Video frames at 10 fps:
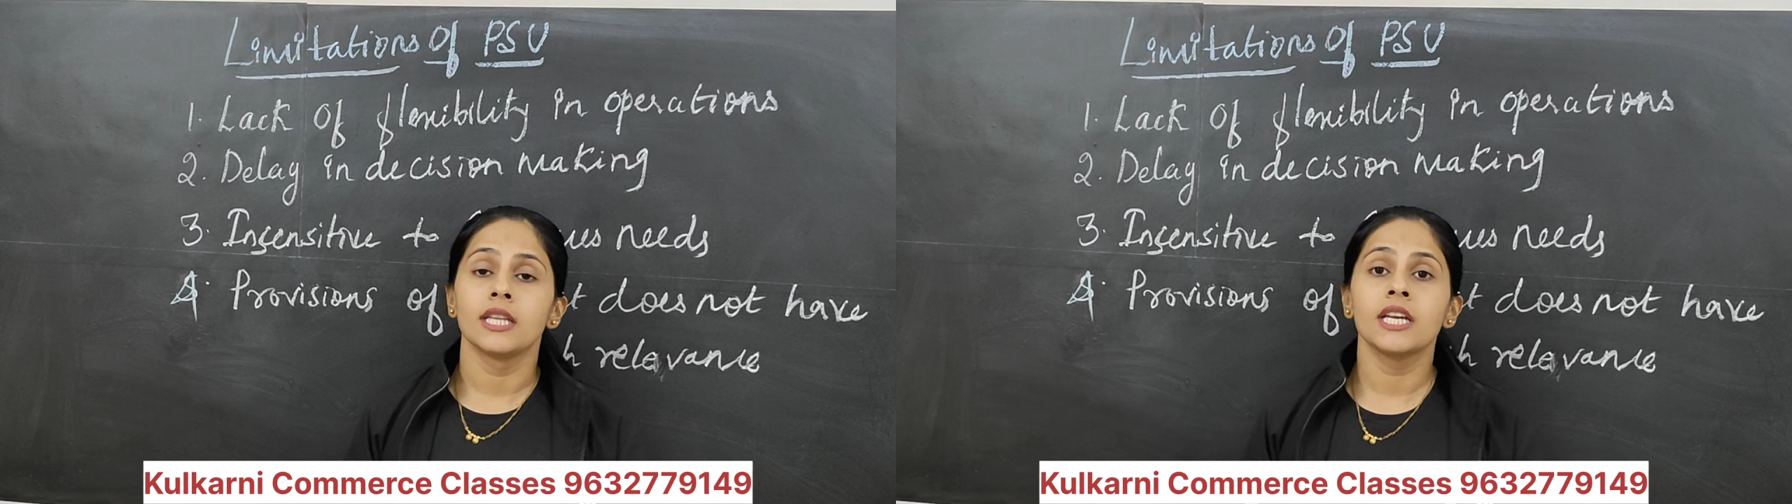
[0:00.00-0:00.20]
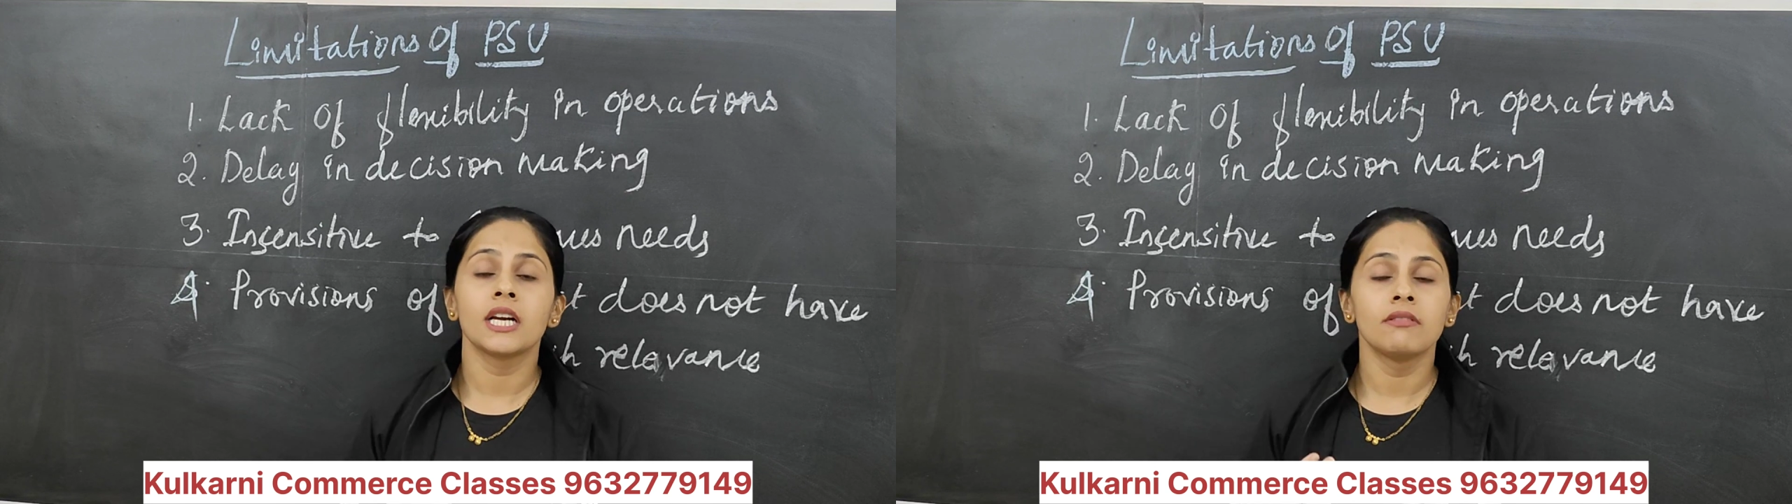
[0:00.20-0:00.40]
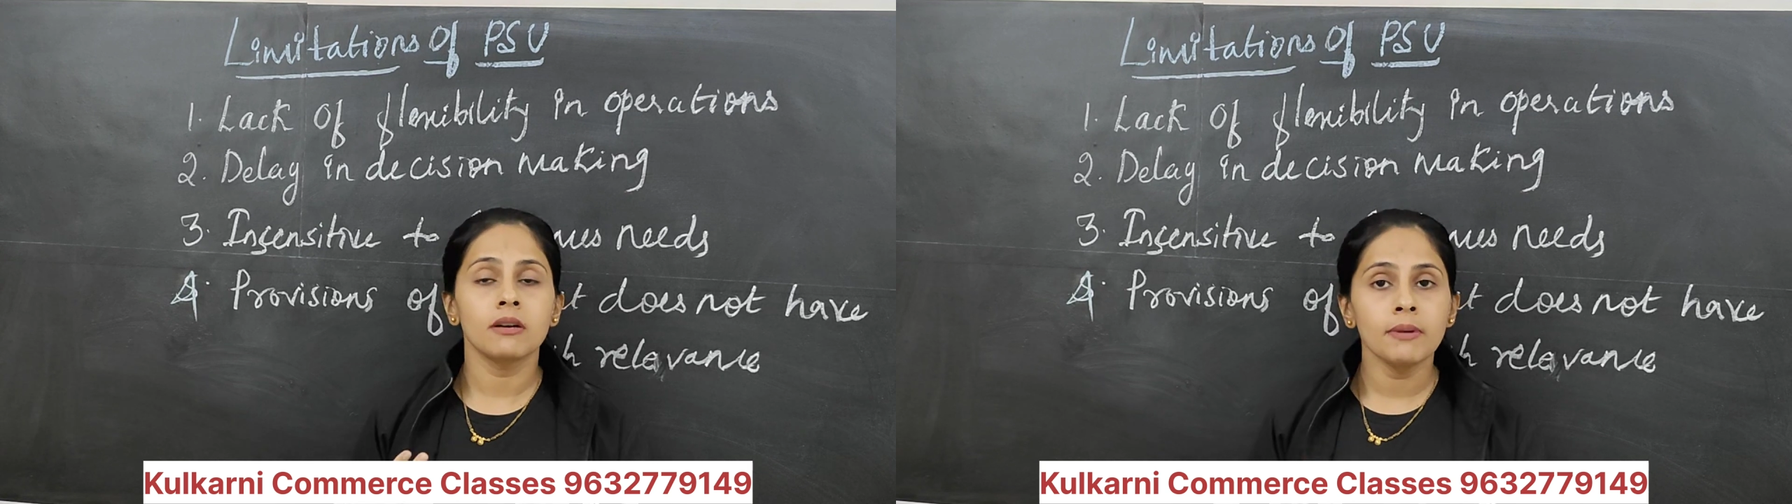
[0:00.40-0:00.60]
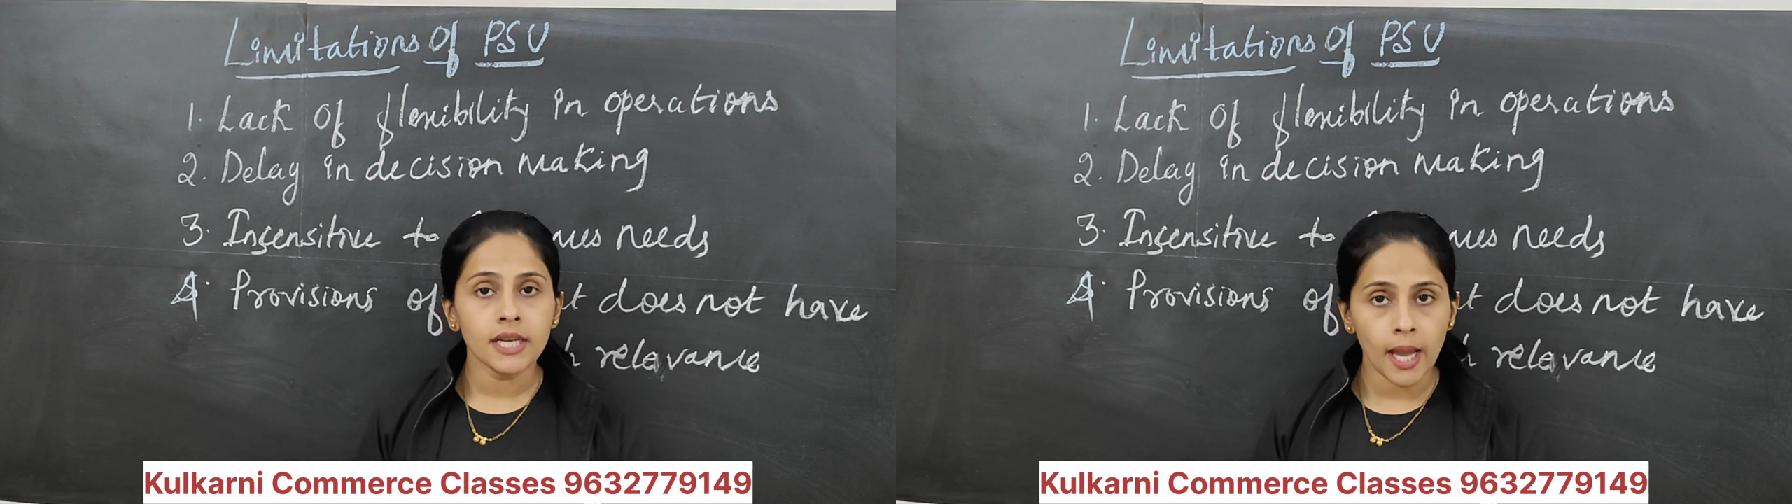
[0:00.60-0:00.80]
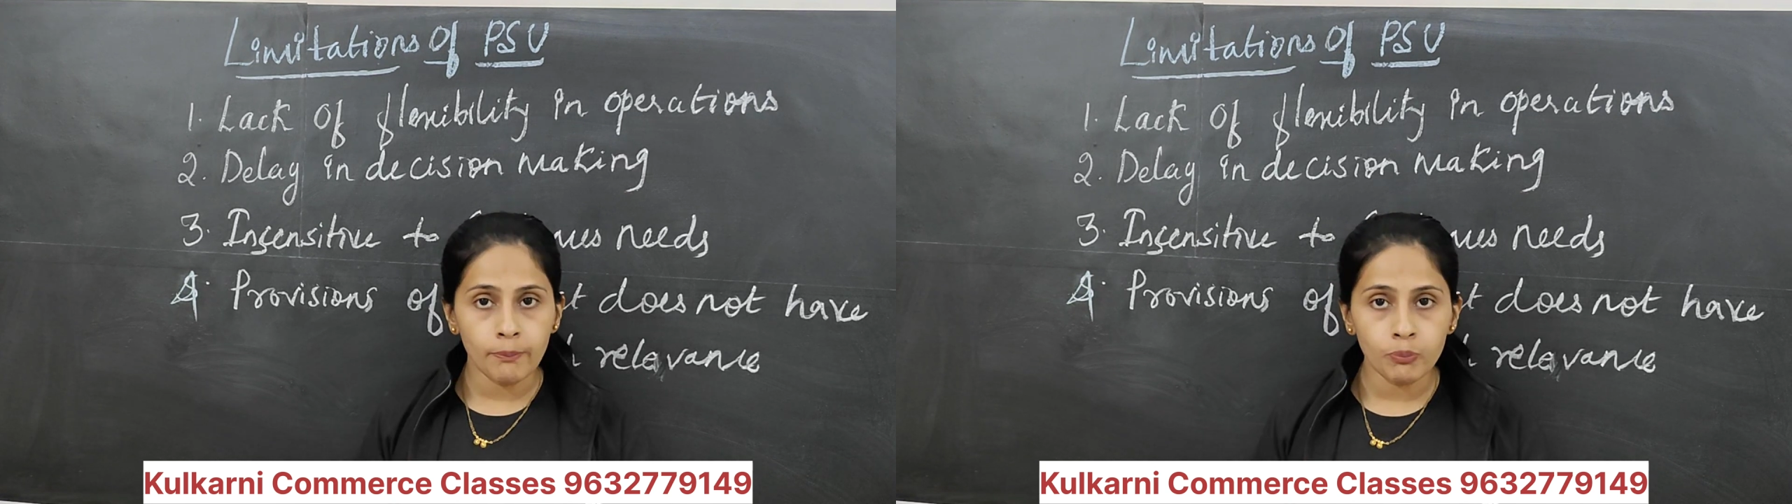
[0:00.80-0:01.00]
then
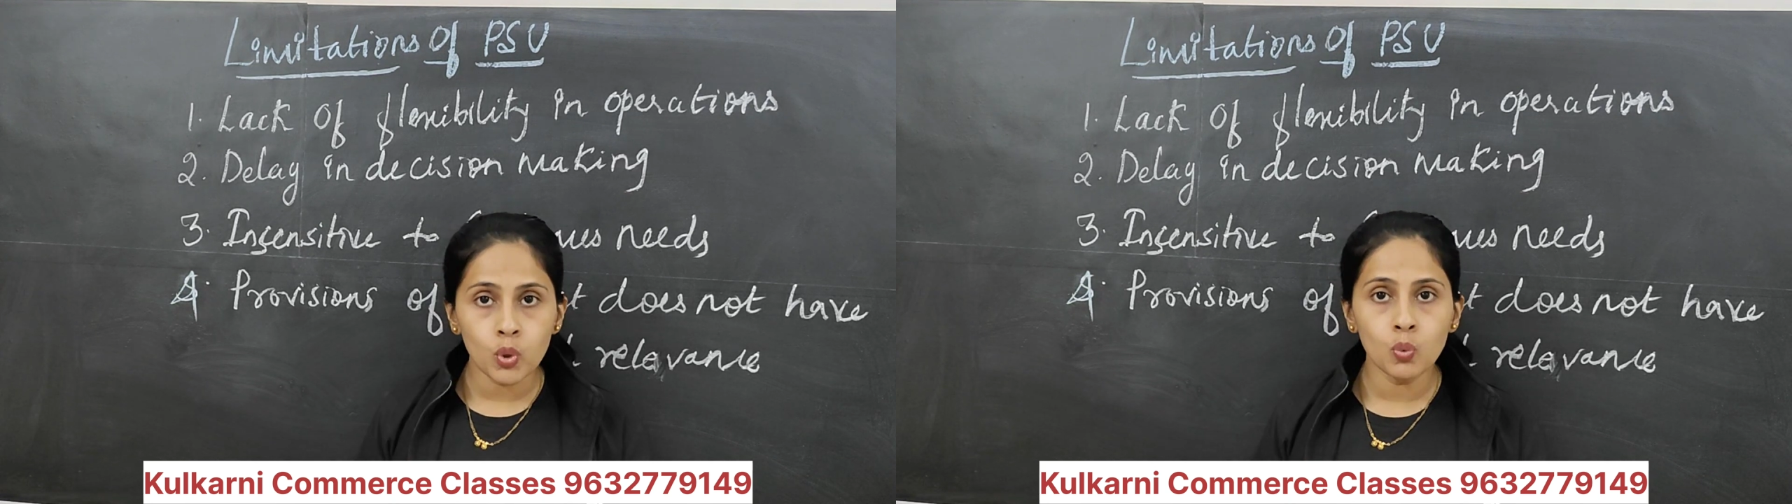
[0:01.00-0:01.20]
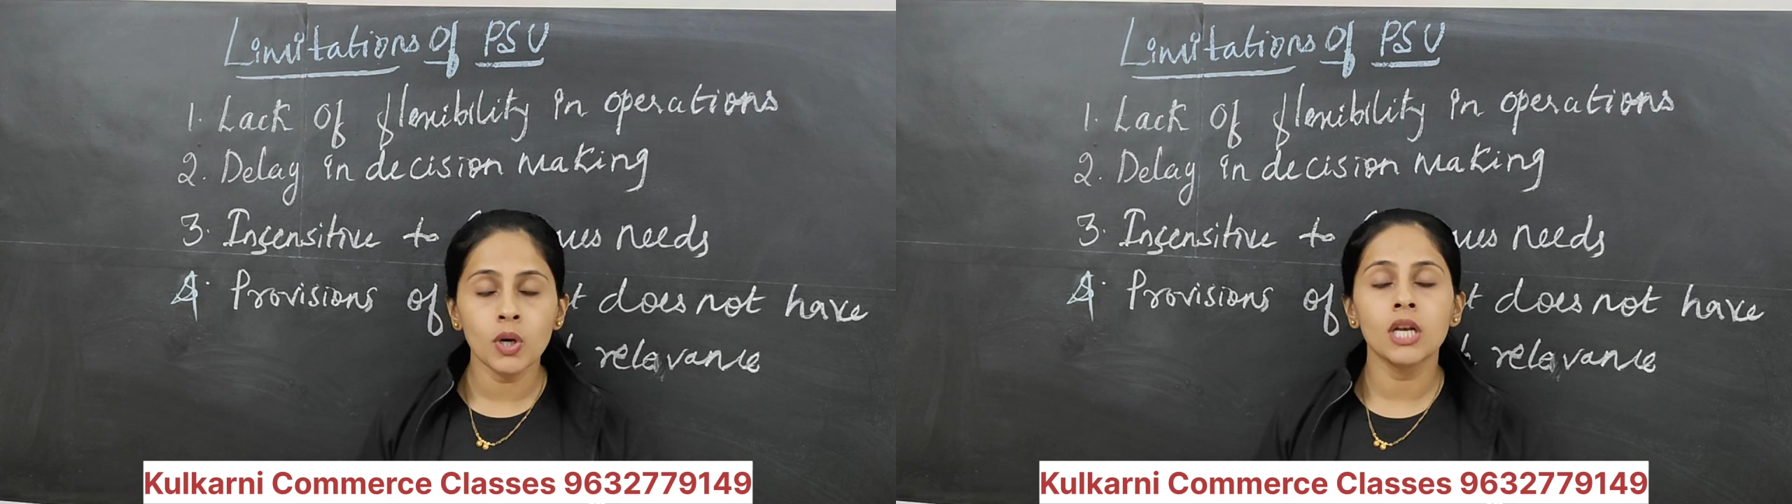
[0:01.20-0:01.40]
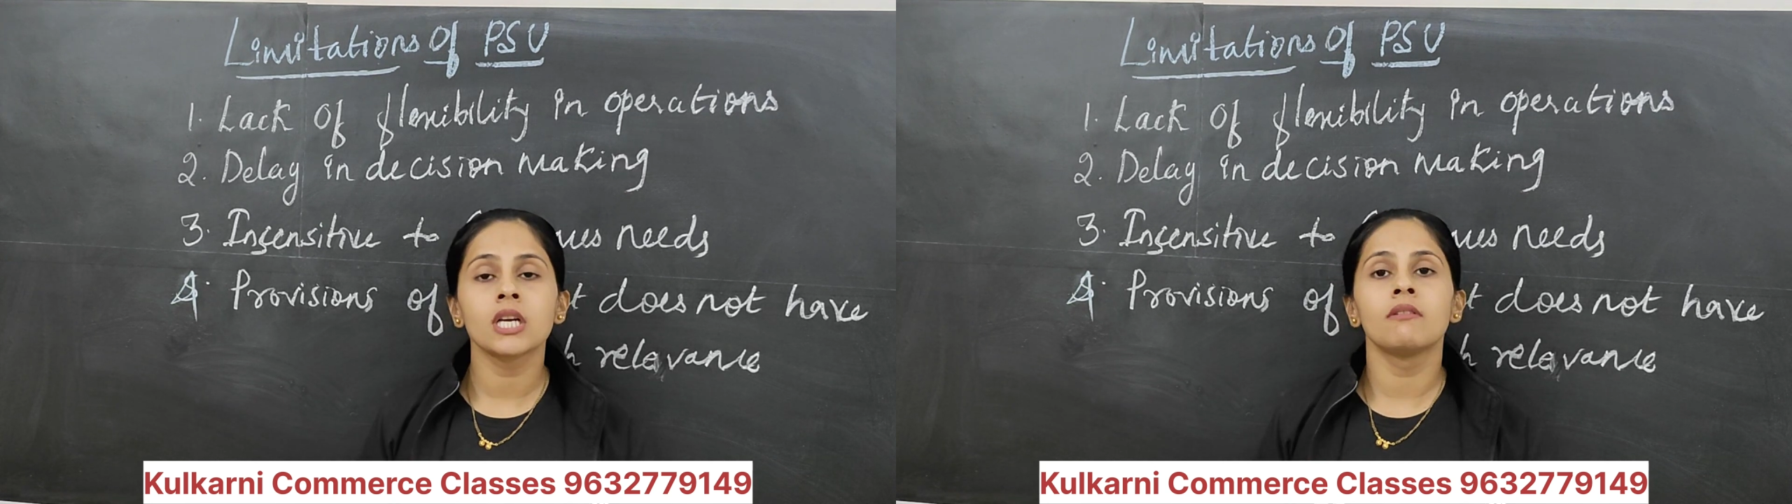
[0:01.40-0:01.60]
government approval,